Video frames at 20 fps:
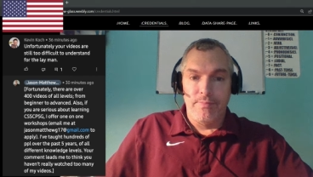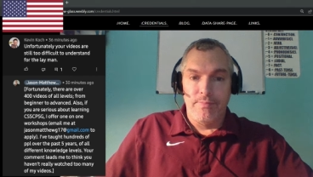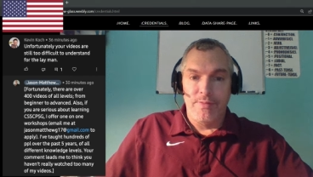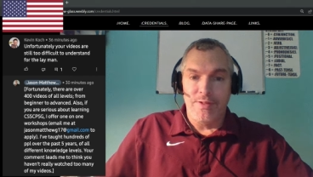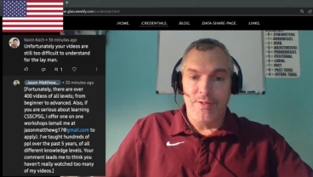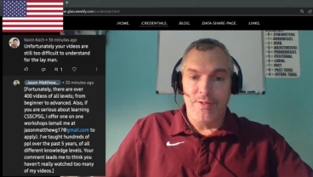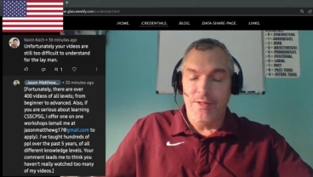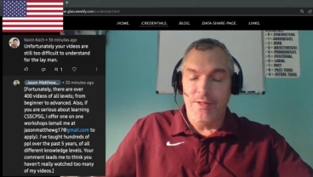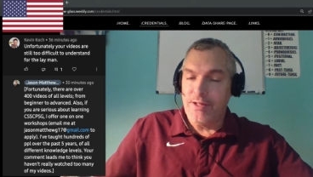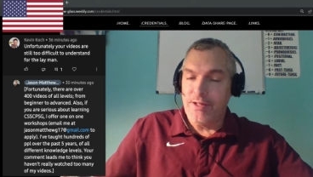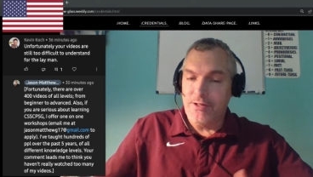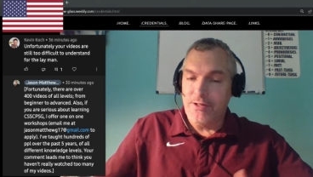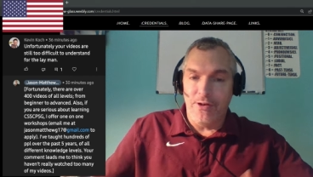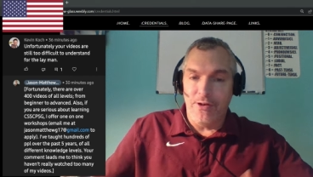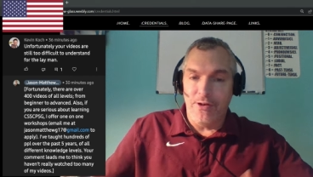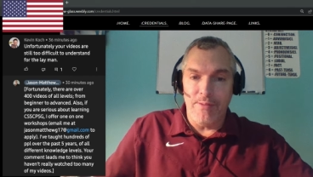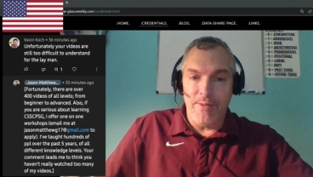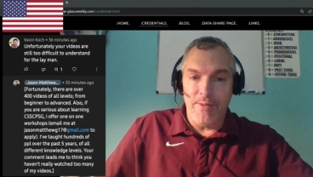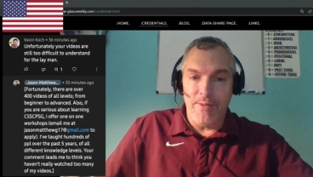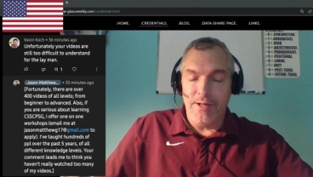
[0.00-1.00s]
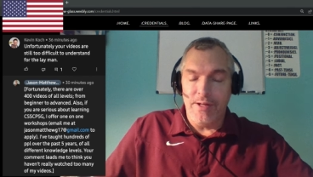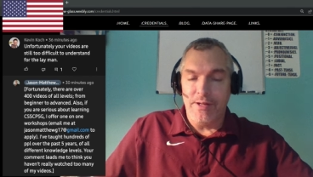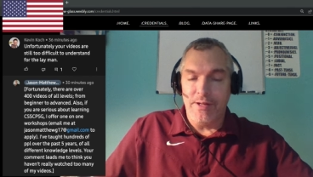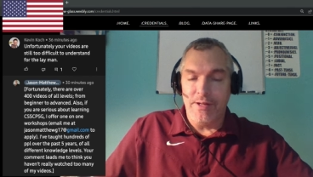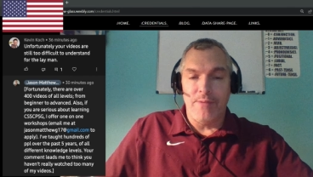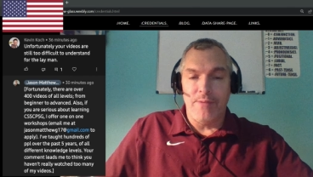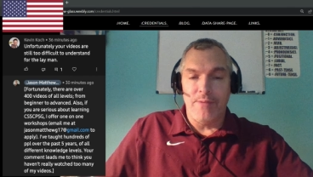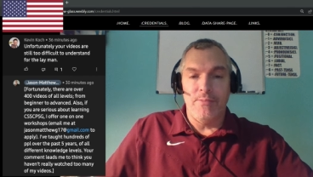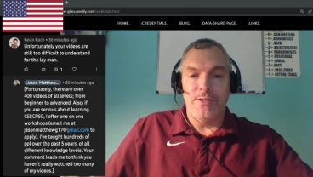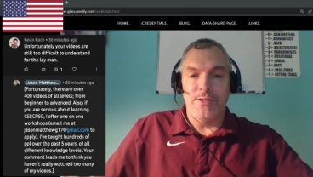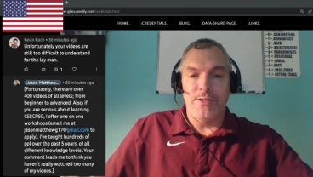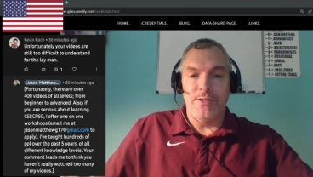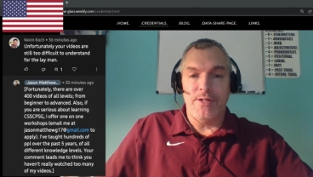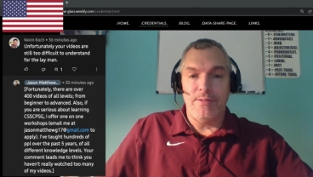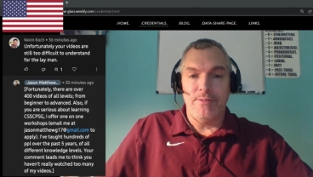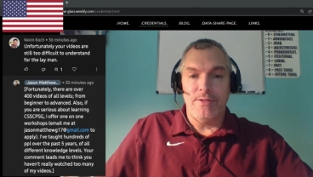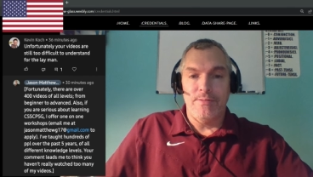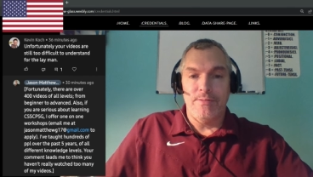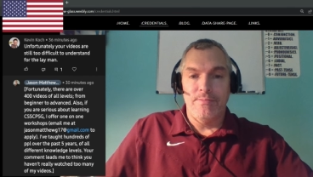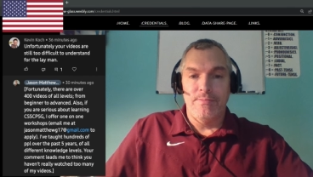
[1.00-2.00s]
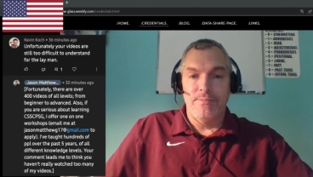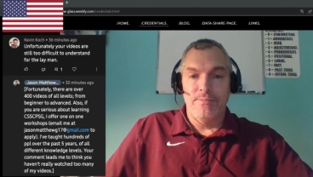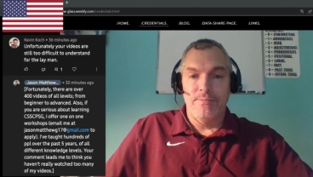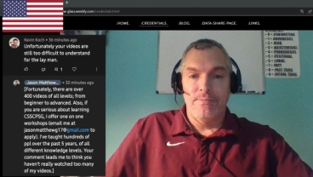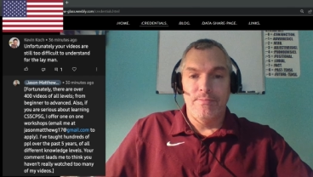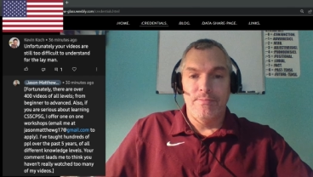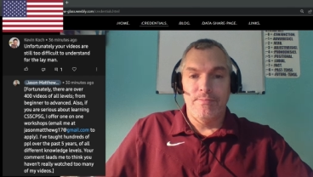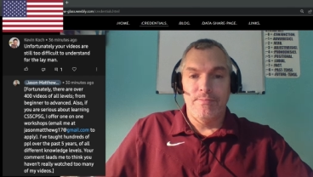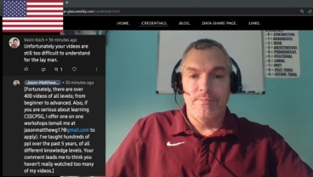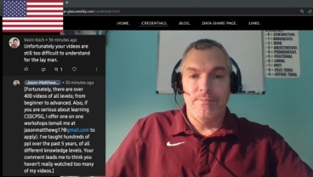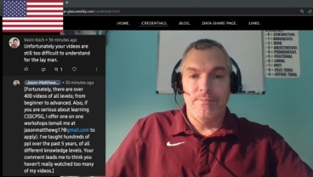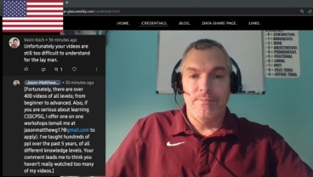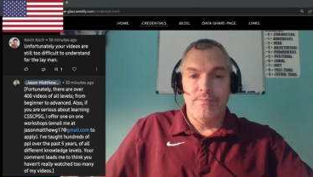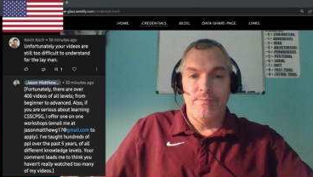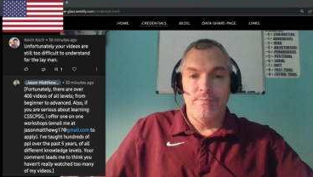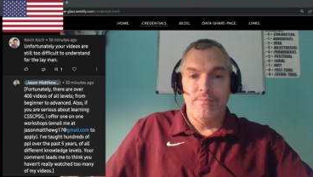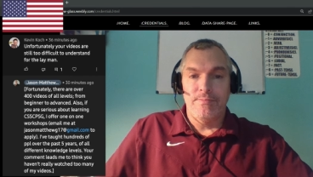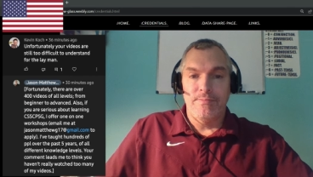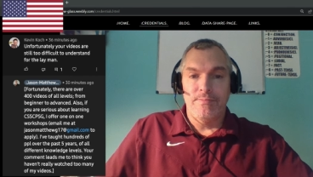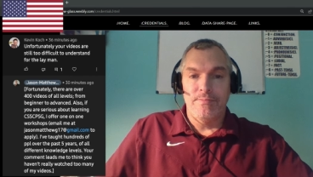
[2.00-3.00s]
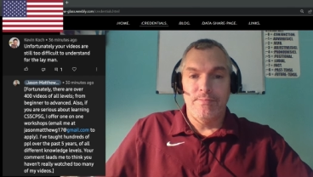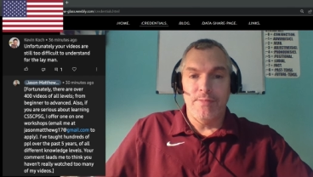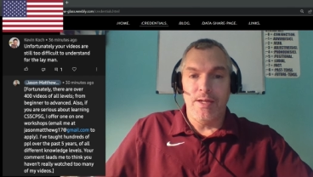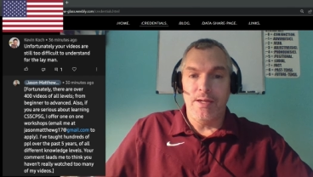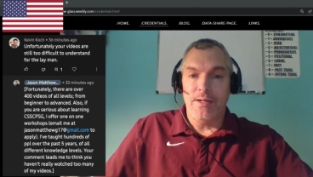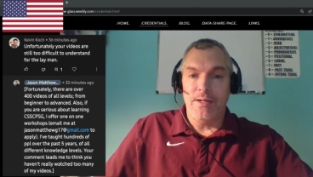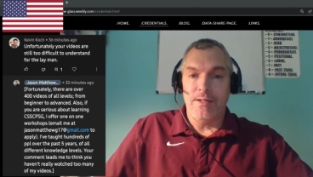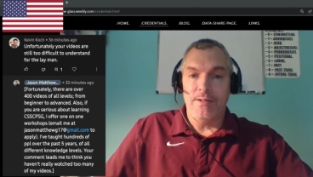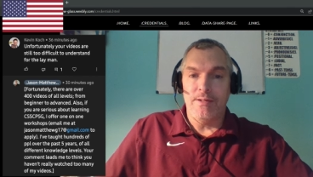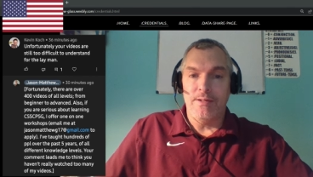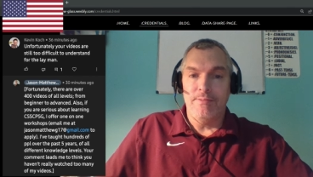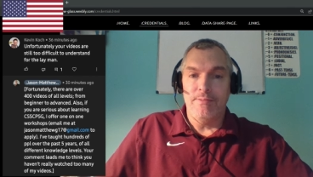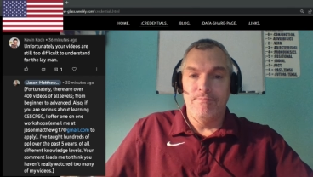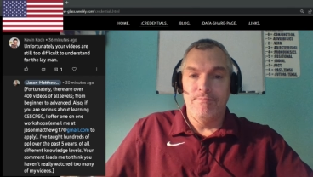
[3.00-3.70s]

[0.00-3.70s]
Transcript: And then you commented a couple more times. And